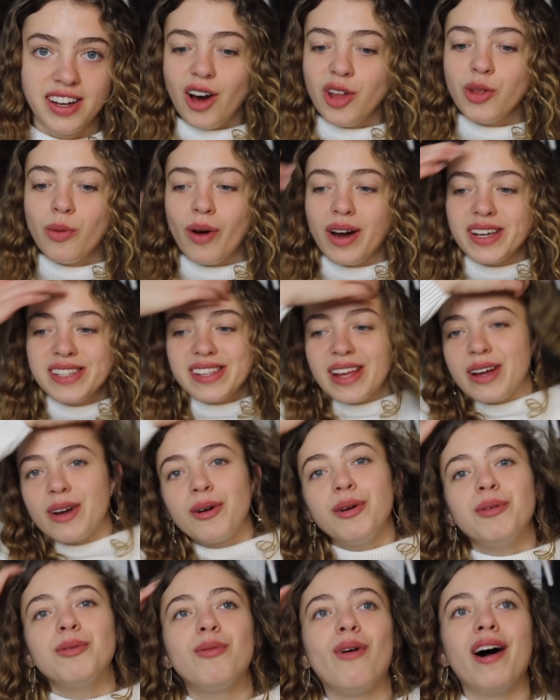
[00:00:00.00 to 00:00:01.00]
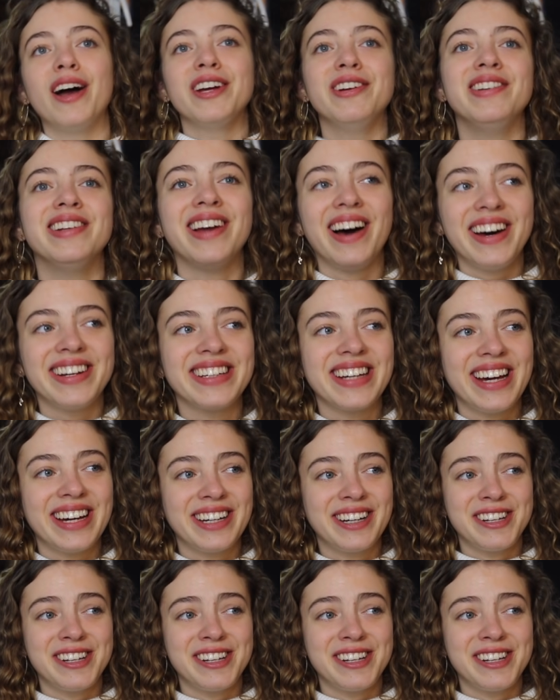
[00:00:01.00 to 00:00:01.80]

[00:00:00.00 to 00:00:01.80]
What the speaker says: Otherwise, like, why are you learning it?